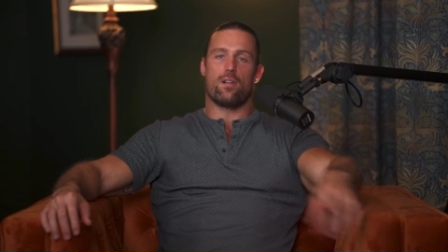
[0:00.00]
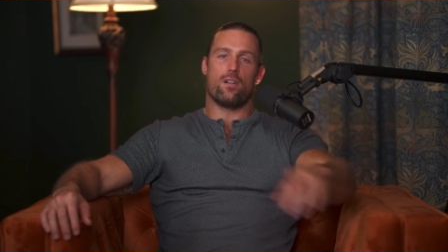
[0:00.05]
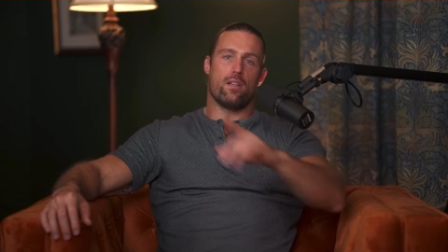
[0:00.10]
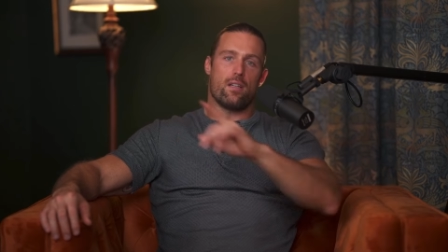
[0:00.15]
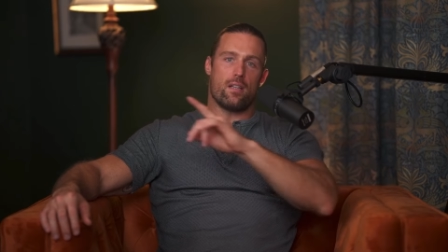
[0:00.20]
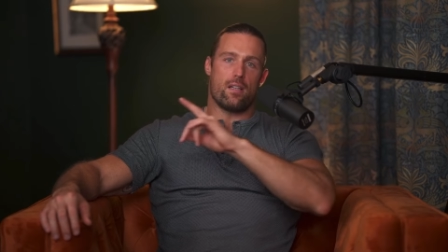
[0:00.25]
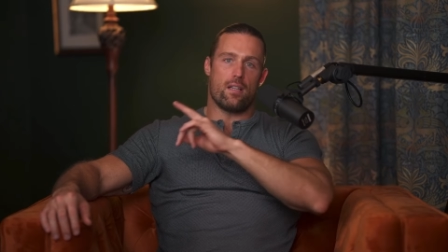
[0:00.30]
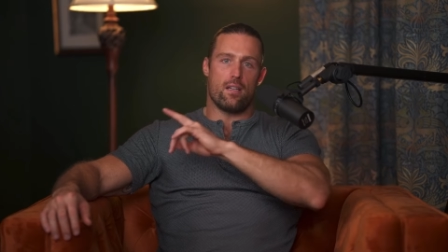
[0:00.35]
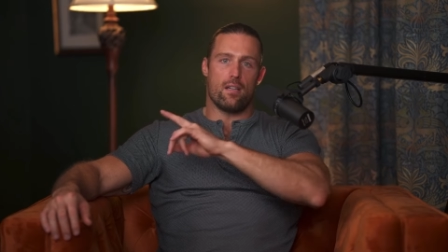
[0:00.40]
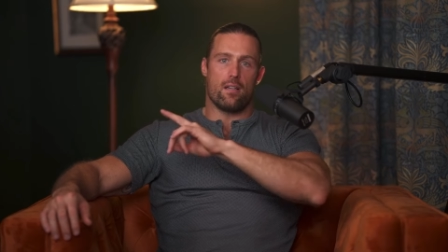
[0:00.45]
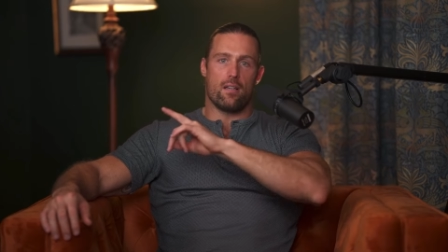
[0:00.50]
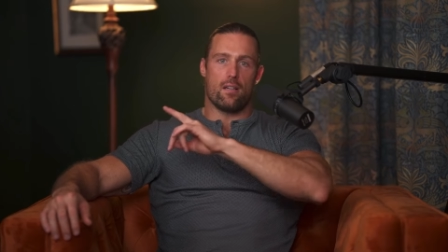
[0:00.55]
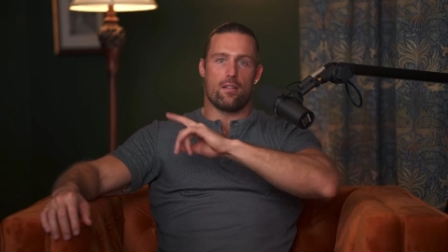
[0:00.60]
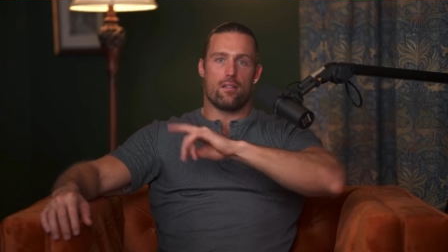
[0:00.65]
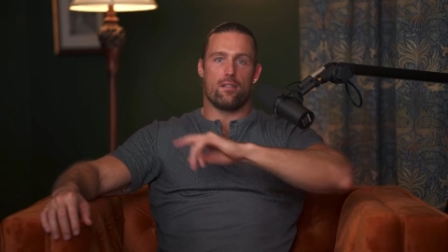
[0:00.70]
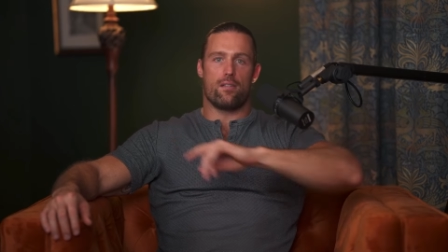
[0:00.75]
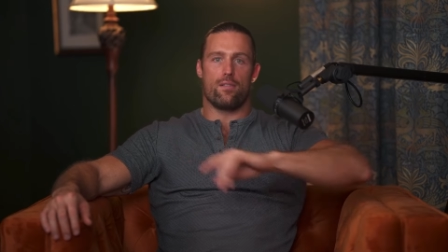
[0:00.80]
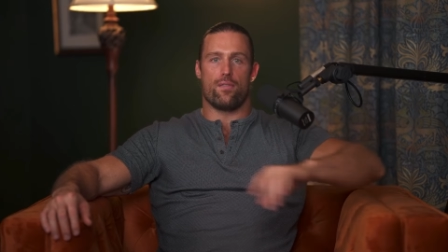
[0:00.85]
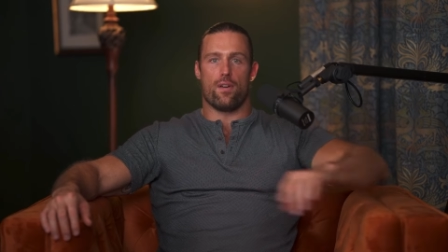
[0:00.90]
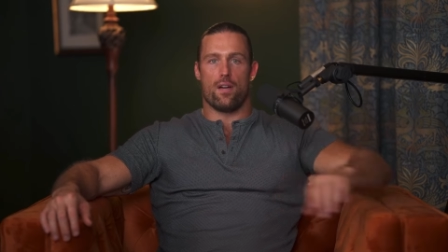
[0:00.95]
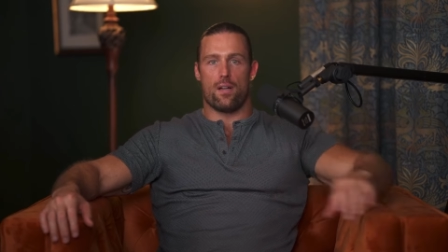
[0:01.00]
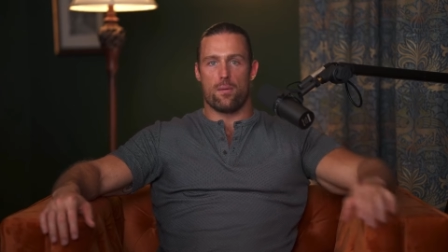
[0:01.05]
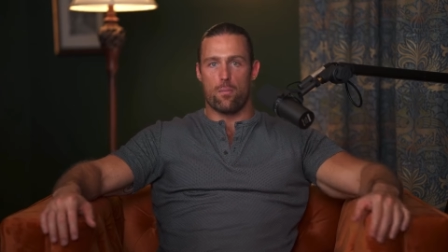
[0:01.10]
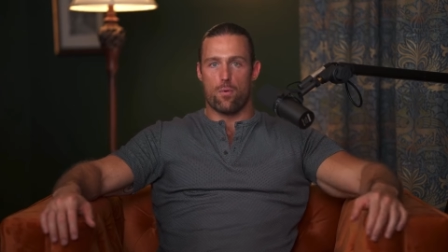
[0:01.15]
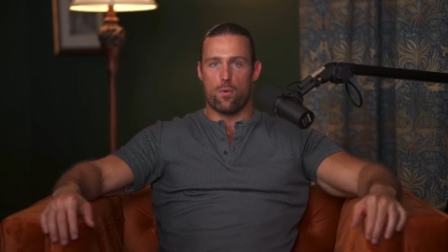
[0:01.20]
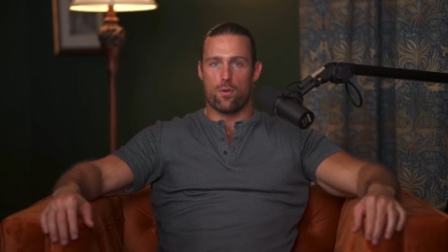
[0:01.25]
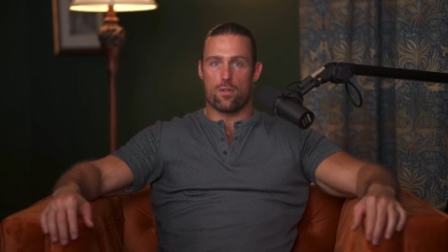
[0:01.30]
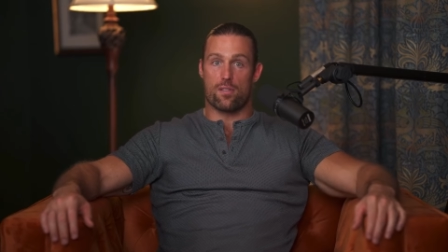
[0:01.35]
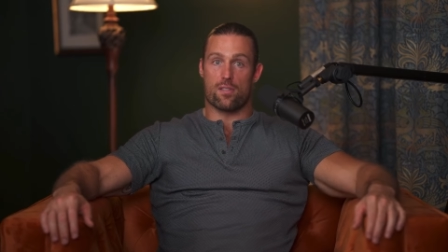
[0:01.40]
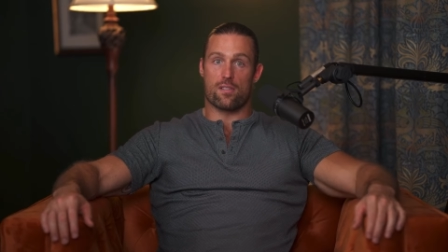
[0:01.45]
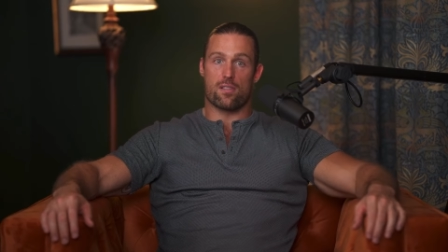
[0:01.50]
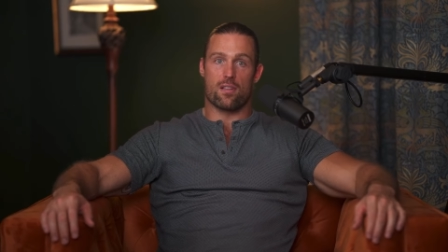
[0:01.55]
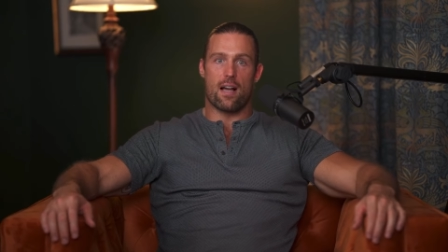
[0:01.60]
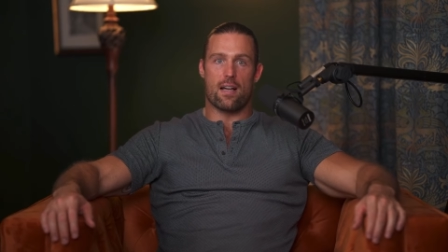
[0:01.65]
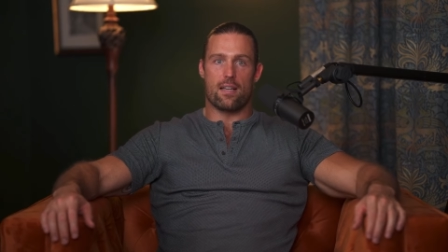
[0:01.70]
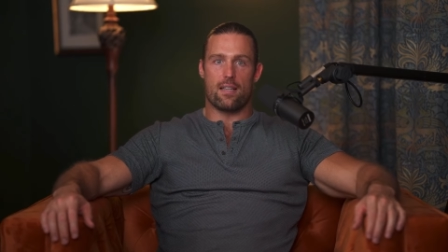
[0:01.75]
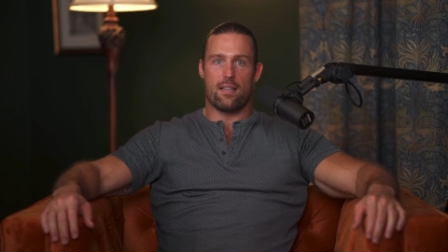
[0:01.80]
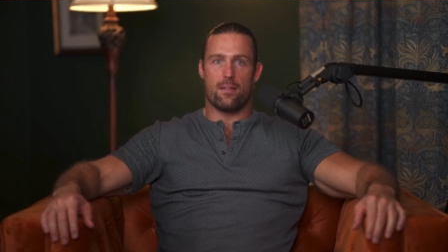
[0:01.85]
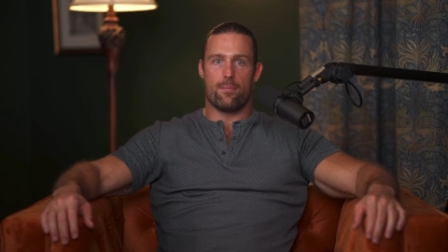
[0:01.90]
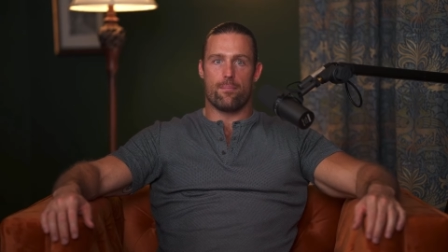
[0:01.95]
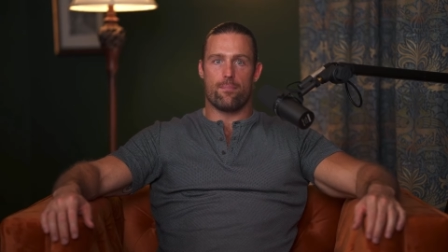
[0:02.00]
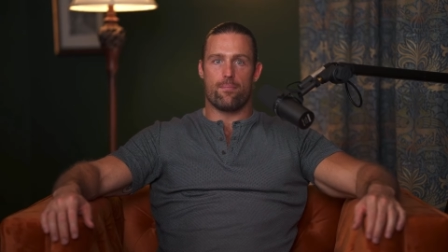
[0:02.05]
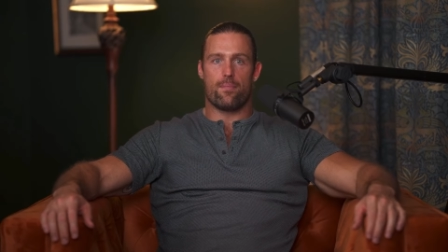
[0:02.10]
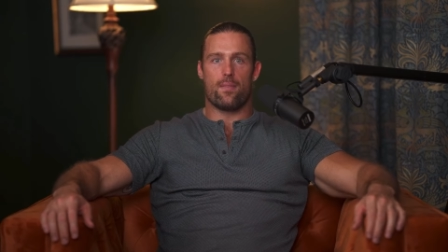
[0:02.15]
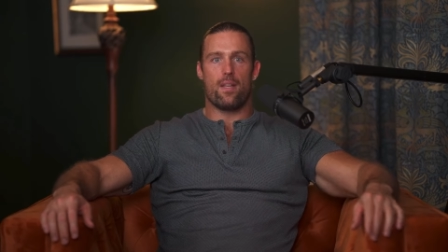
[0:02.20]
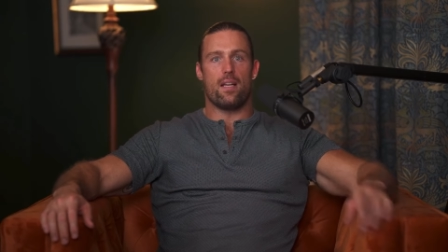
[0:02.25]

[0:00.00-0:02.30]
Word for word: click here to find more just like it,